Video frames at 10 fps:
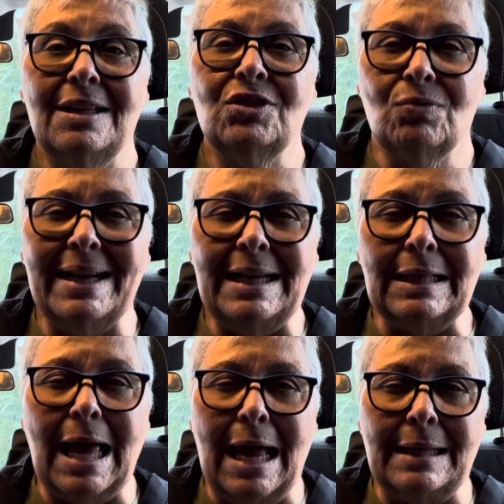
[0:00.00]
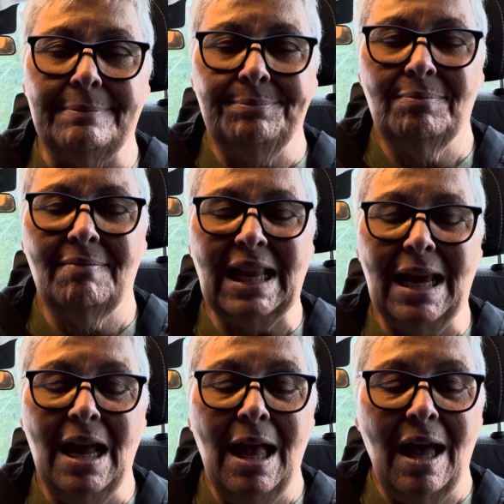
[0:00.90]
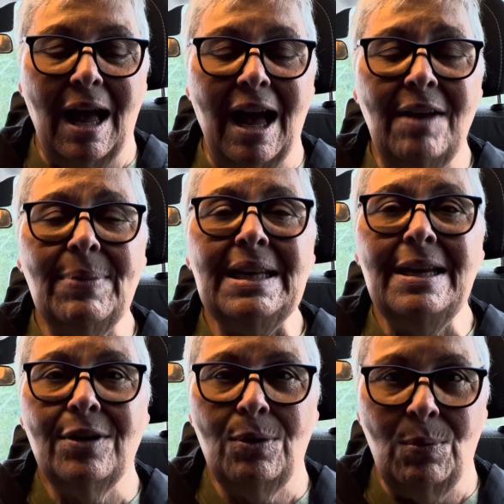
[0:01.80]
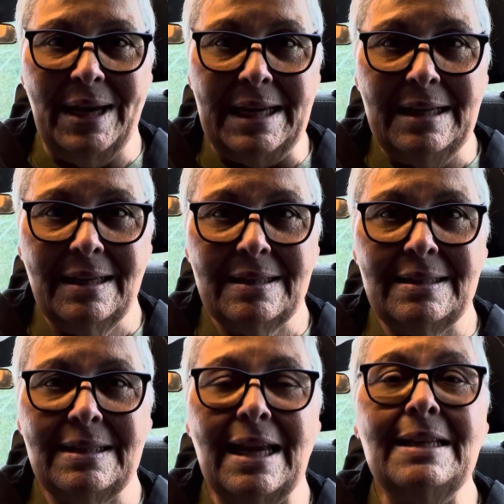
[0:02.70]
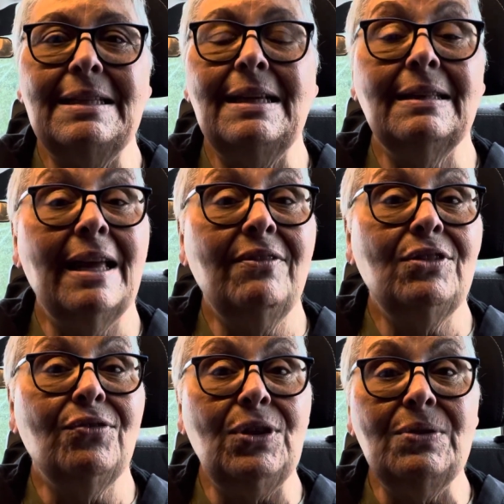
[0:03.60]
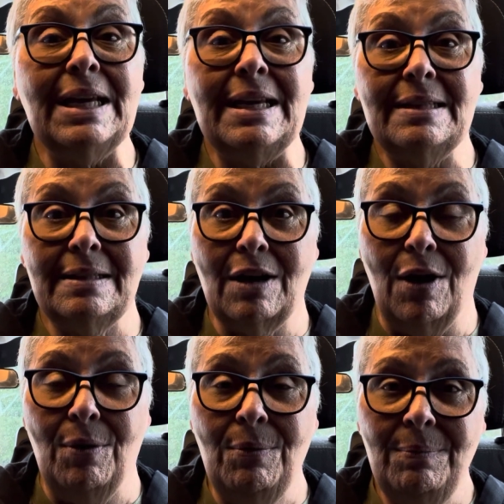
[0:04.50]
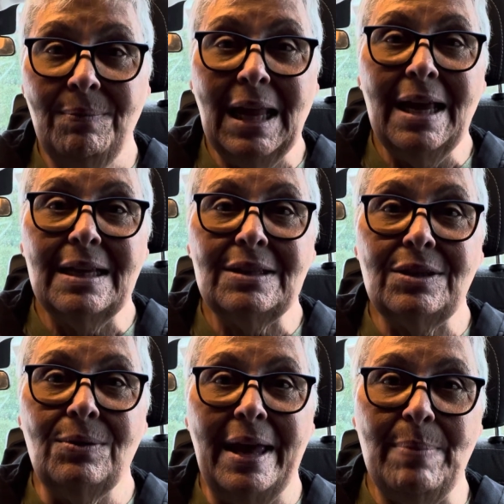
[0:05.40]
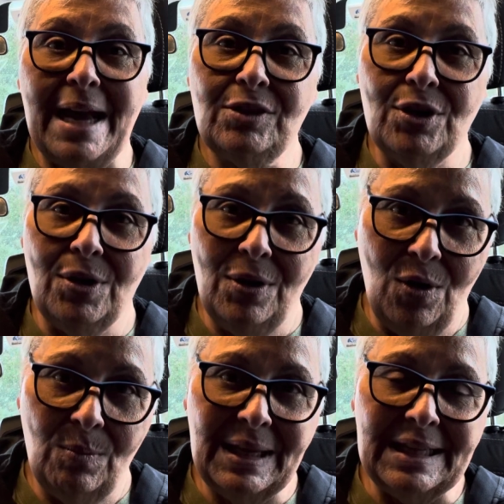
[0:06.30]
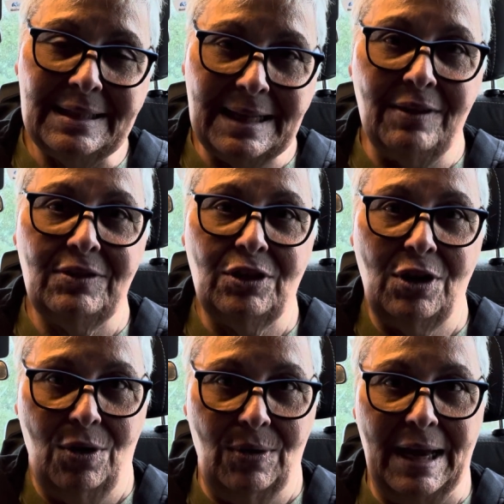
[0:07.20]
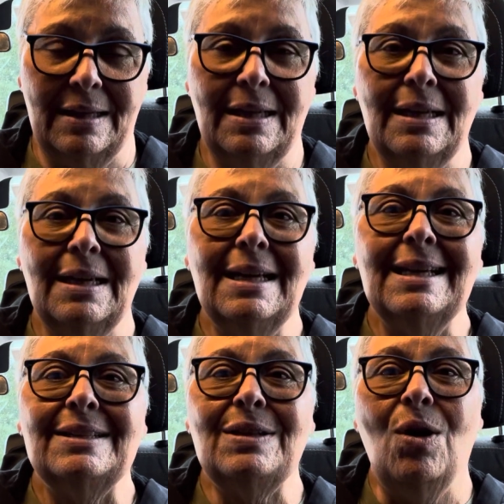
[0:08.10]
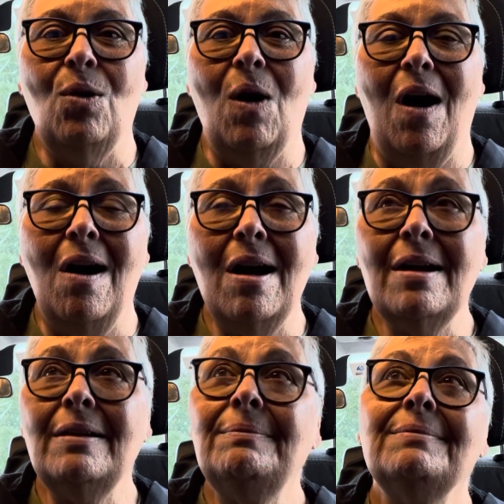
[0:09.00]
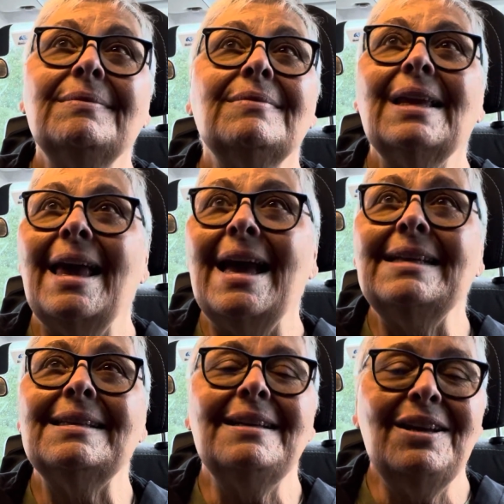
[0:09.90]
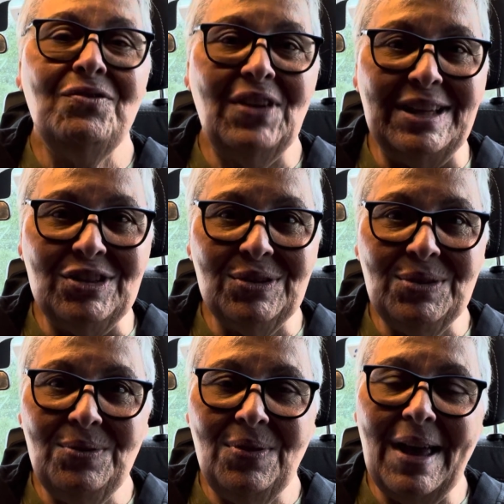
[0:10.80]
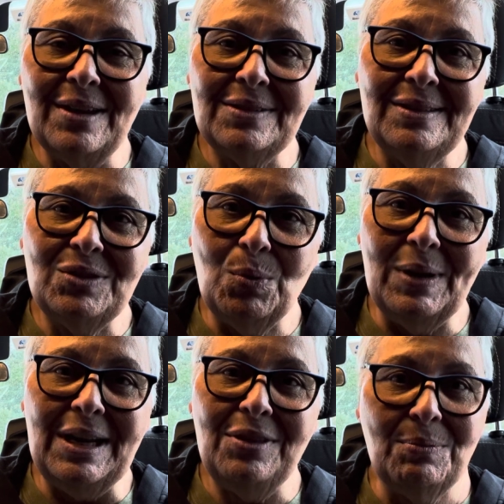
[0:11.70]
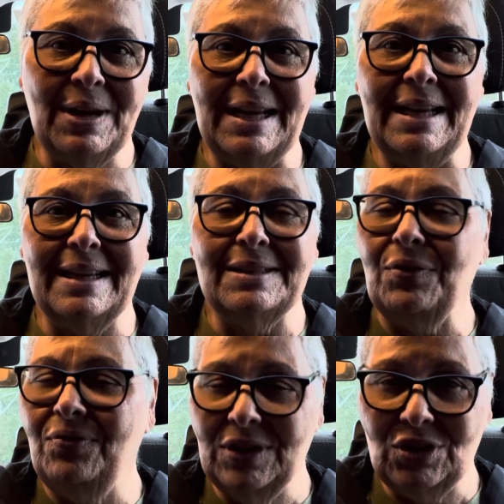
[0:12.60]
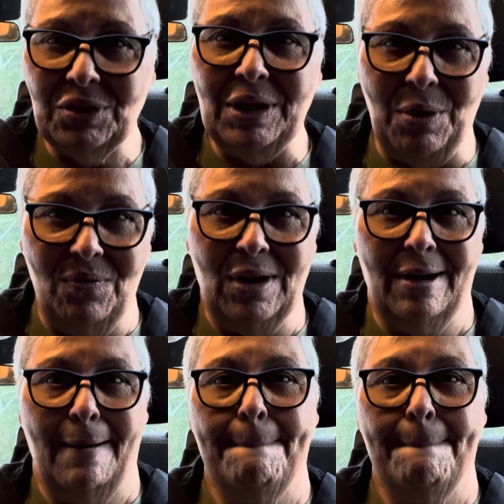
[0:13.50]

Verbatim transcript: It's raining a lot. I've been here a week. Stacy left a few days ago to head back to her home in South Dakota. So our Excellent Adventure 2023 is officially over.